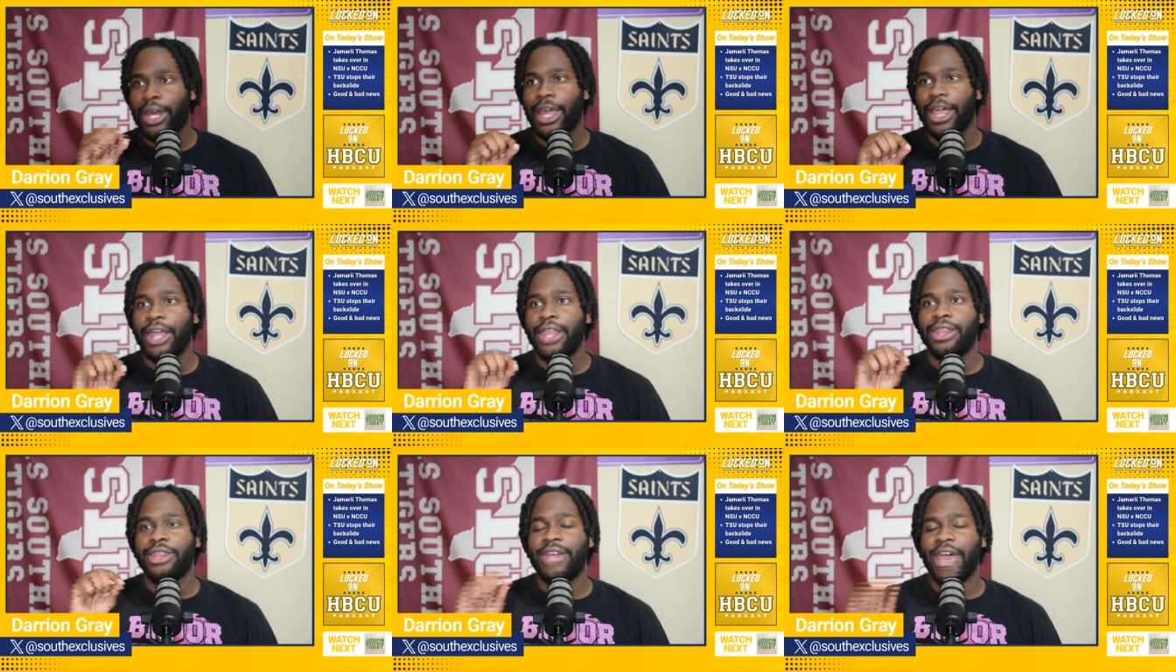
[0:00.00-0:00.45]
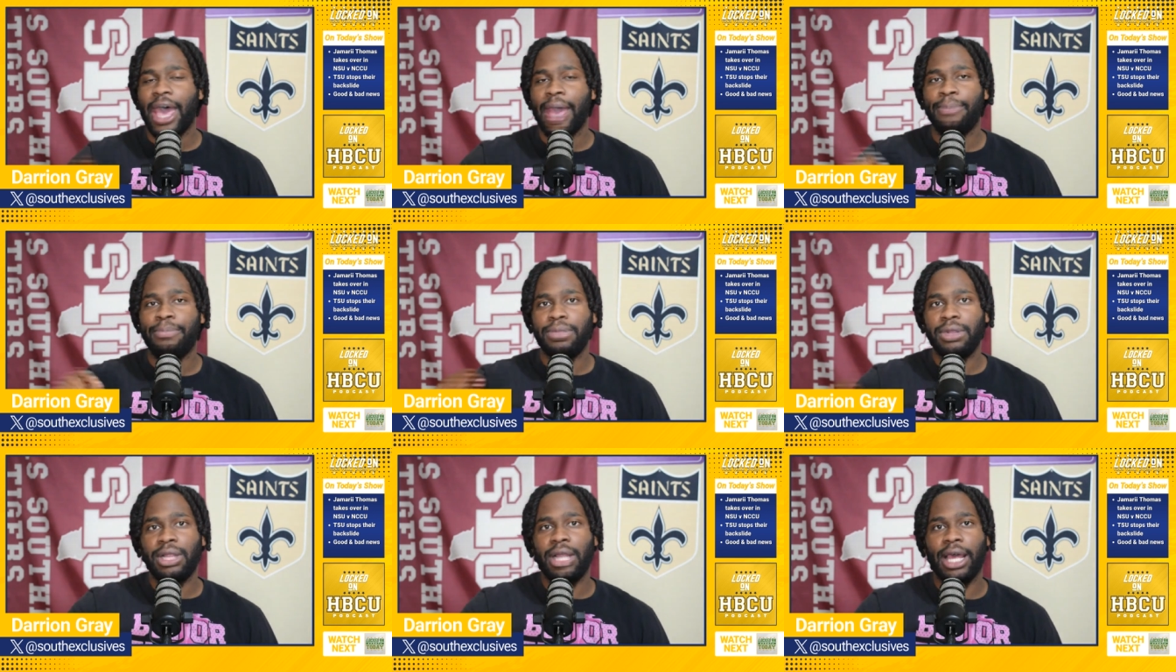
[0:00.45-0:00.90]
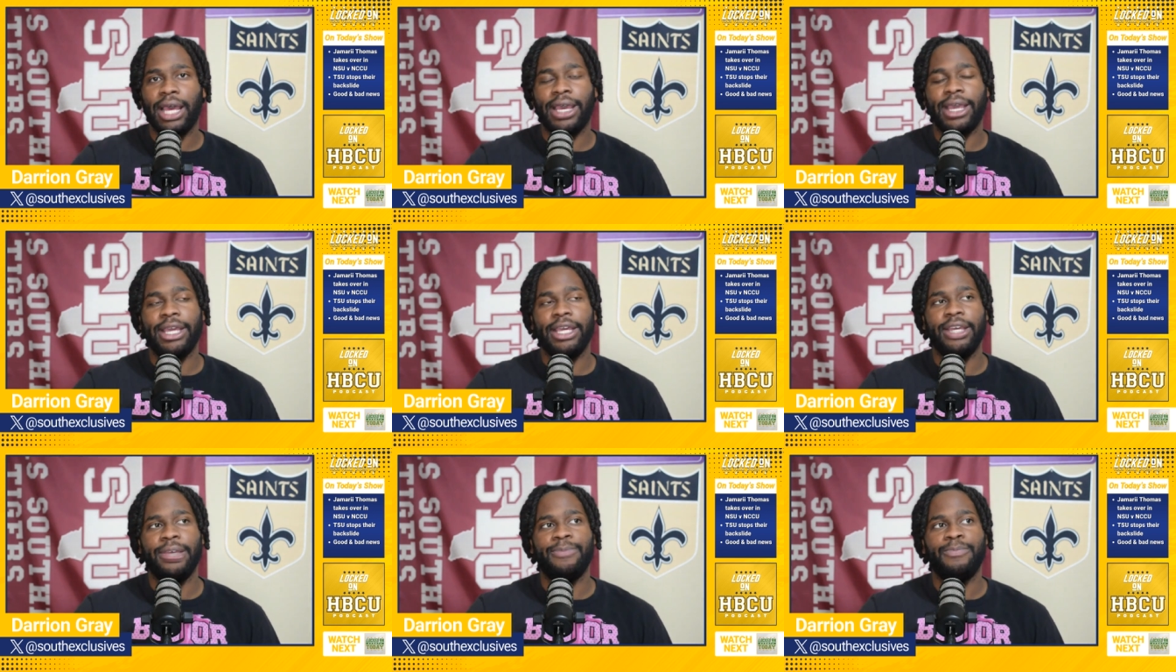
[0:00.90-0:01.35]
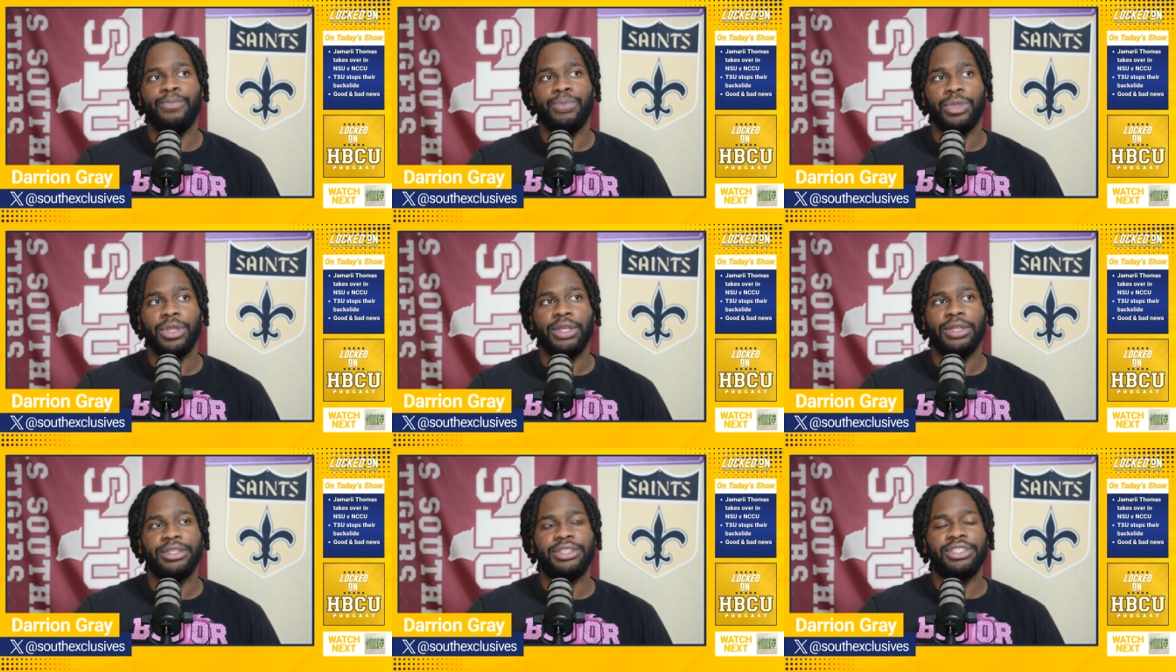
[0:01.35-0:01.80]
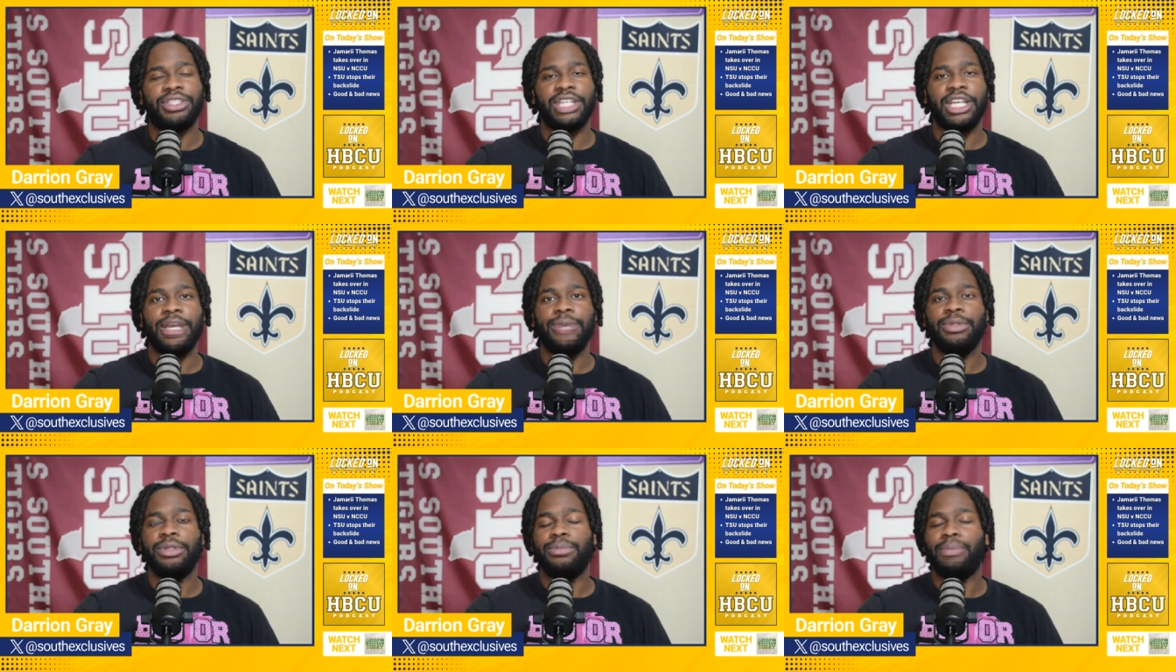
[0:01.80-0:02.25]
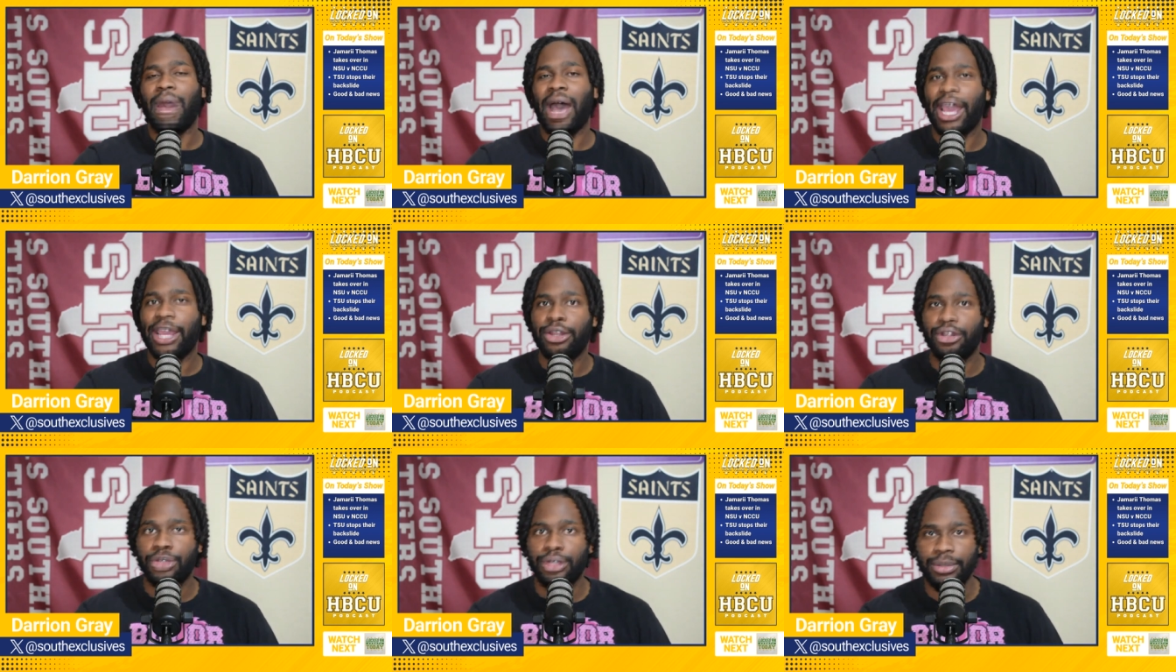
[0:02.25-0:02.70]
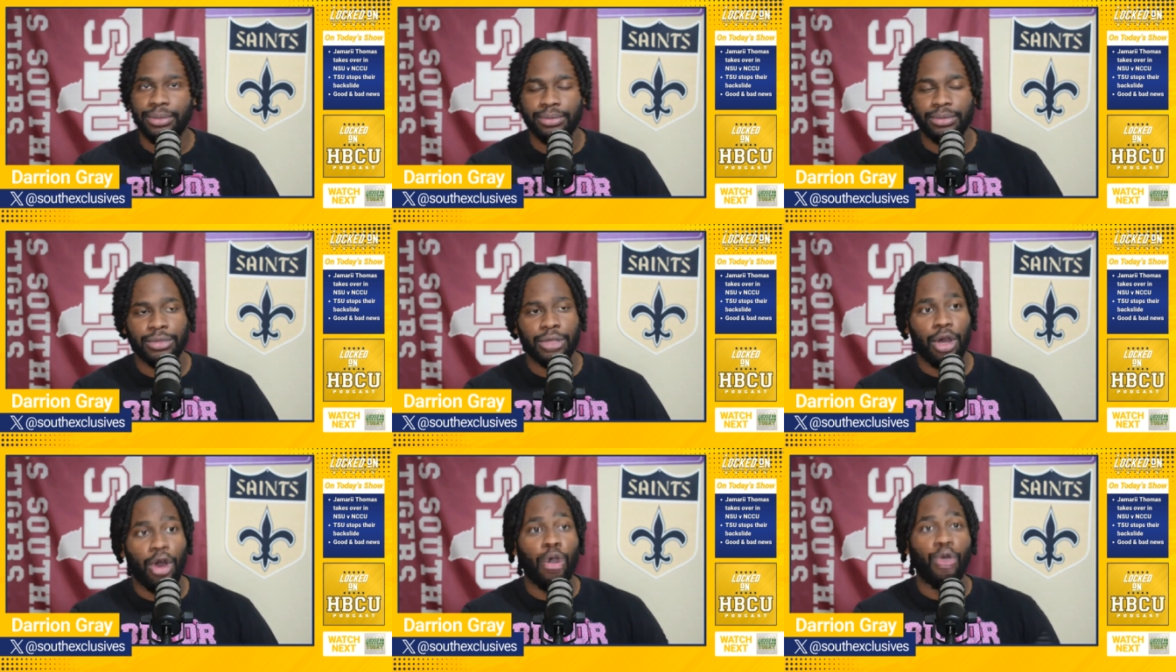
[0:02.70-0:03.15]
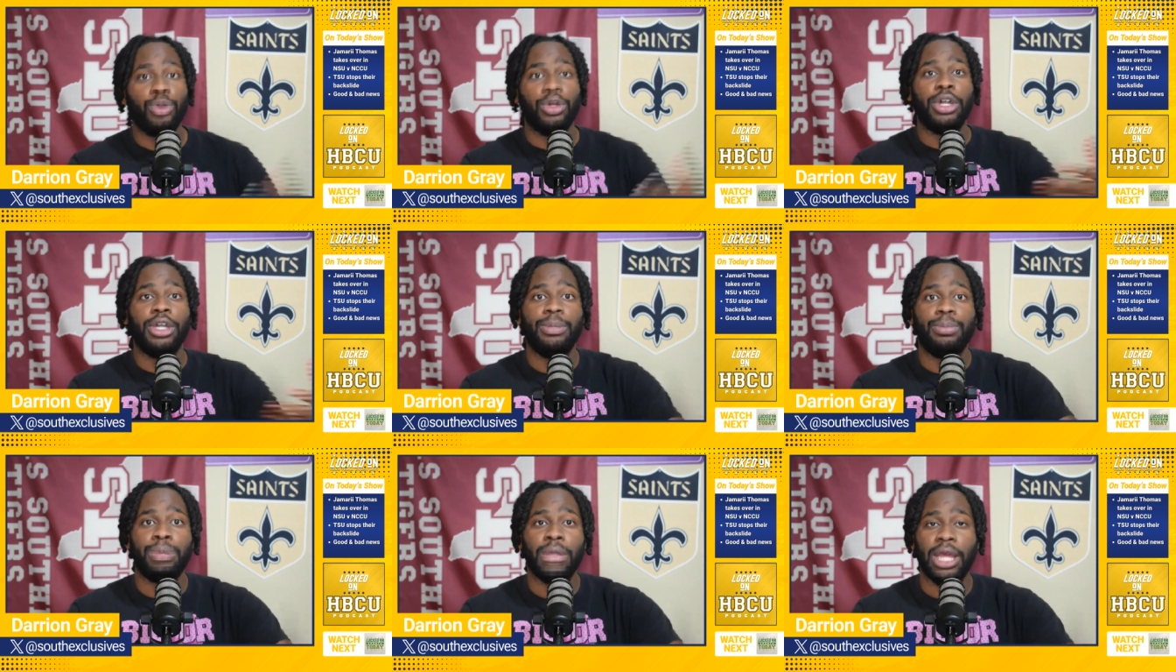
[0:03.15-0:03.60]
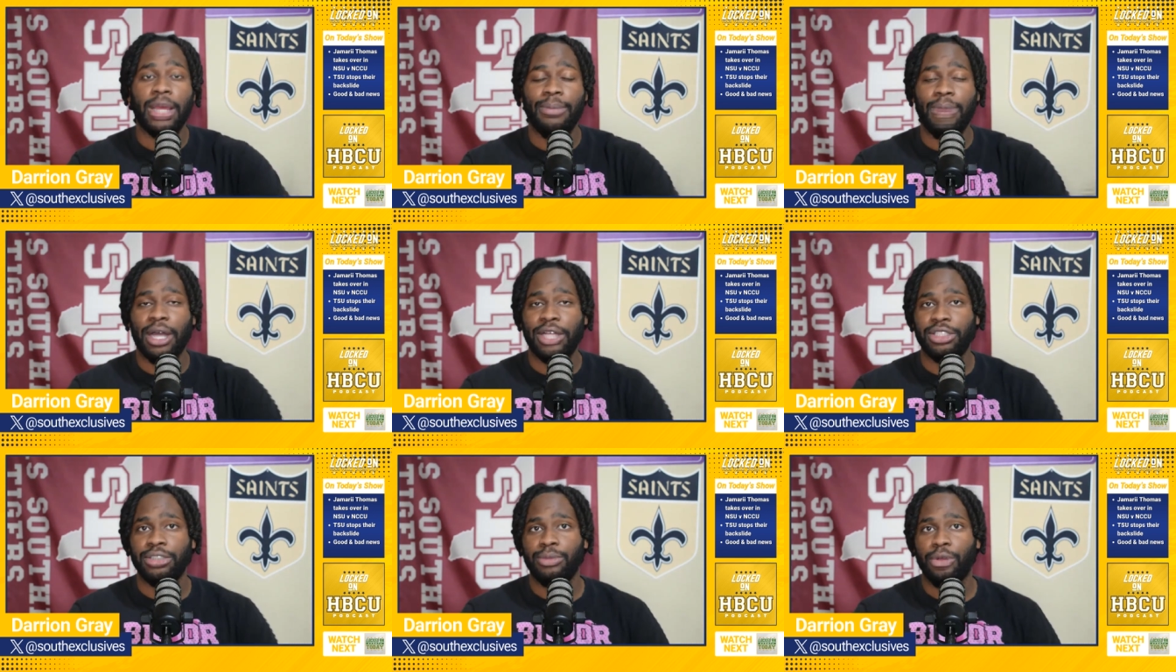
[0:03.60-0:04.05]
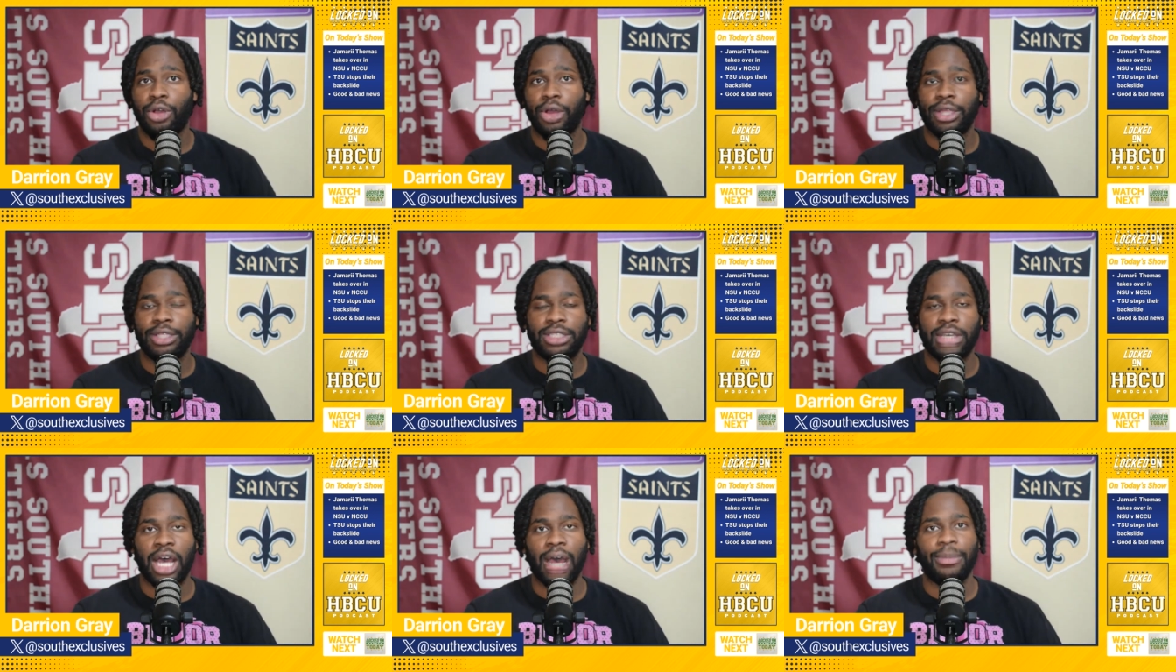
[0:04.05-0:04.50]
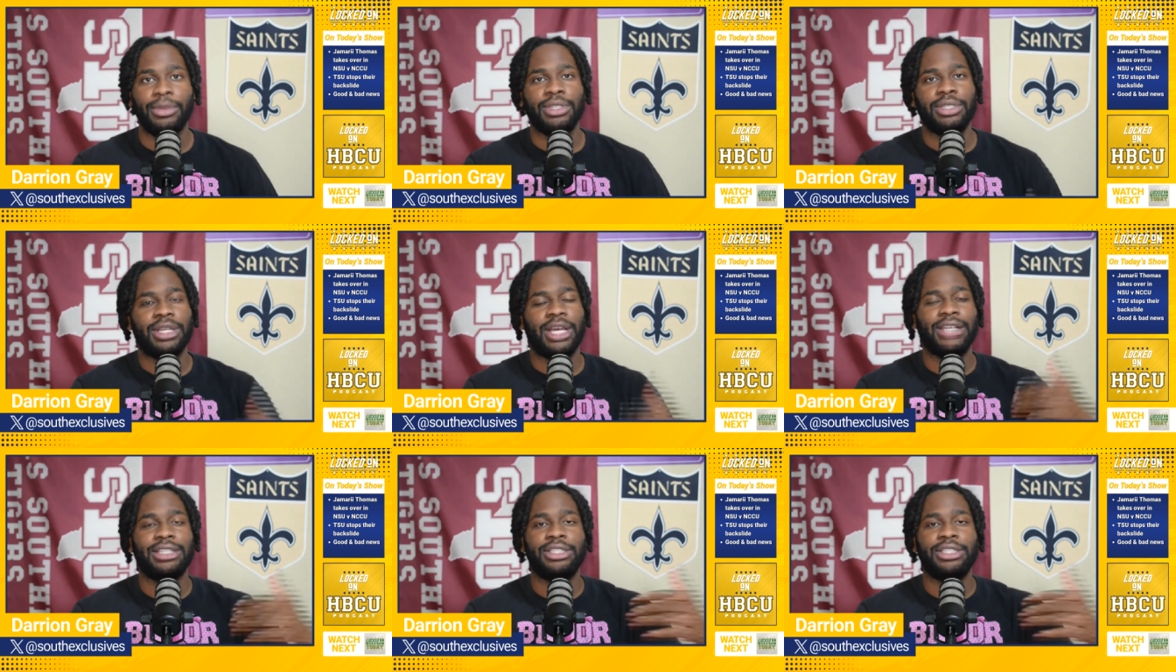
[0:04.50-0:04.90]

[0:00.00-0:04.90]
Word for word: That play seemed minor. Oh, good play by Jamarii Thomas. That's a